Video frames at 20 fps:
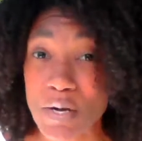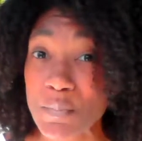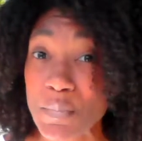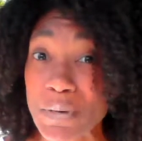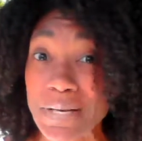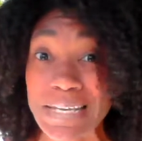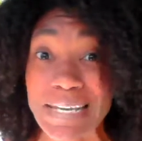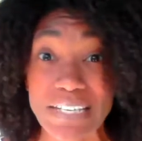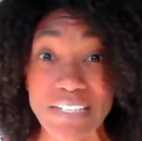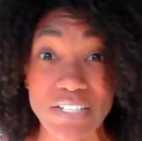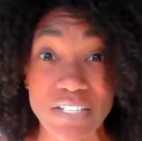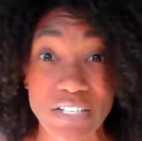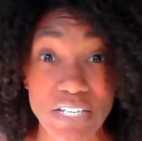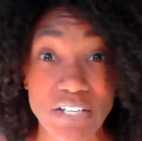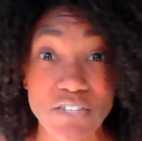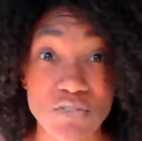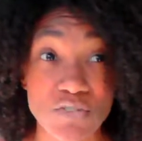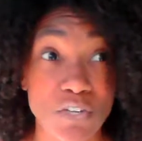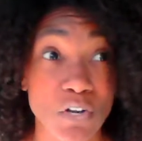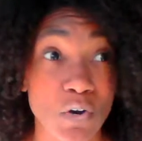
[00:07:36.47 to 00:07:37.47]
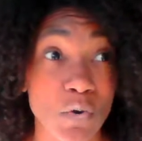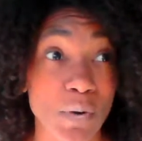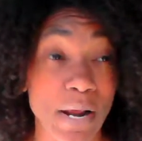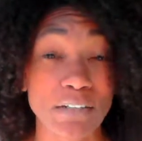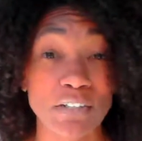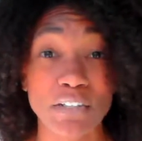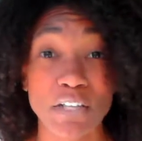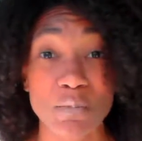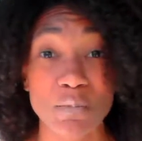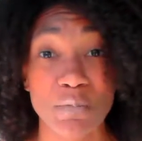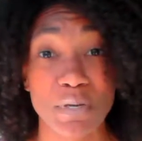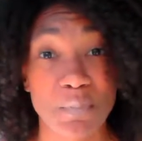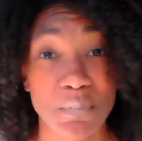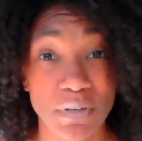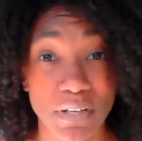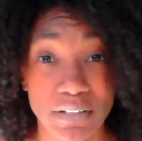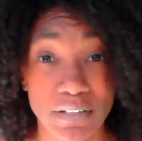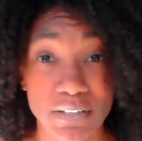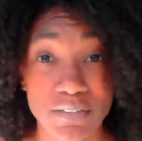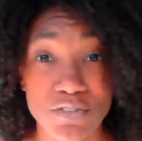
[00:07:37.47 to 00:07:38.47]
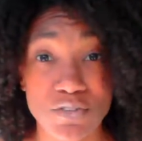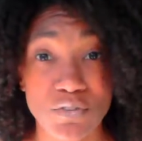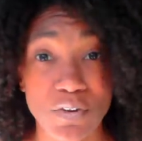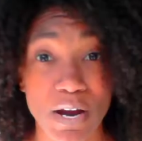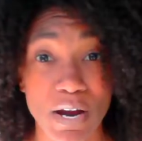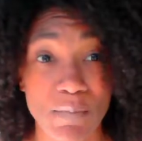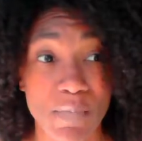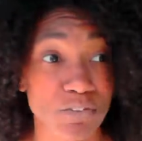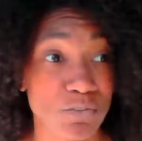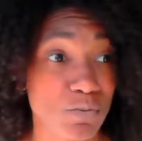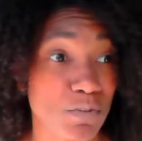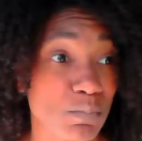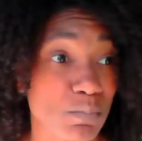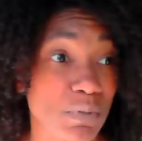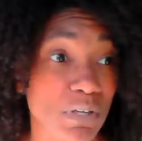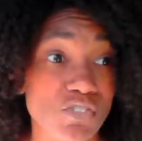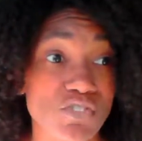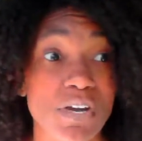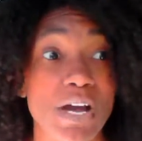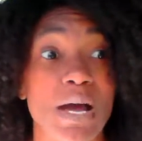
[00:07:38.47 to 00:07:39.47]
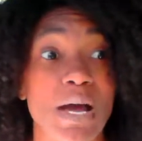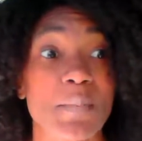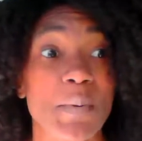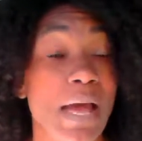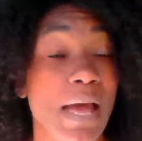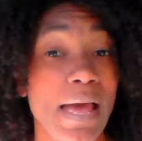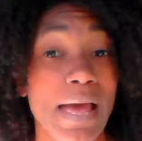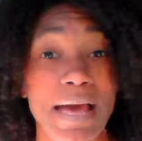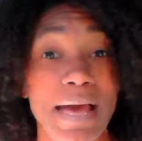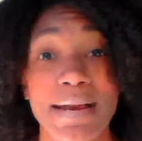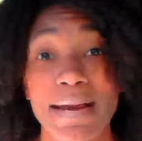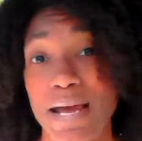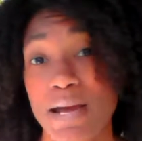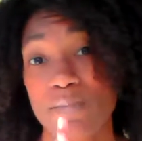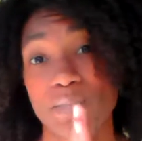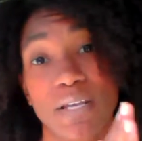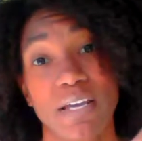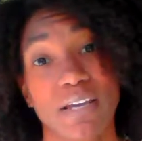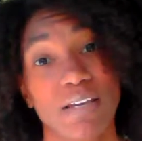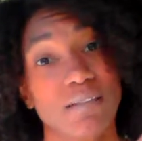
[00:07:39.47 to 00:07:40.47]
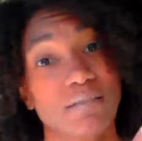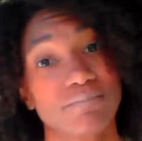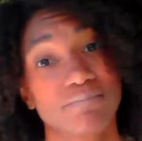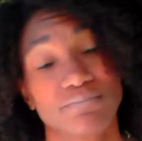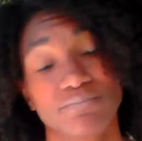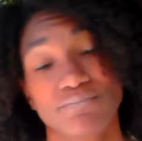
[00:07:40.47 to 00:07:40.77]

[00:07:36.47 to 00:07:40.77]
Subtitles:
But again, to each his own. I look at people on Instagram that do the big chop, and I'm like,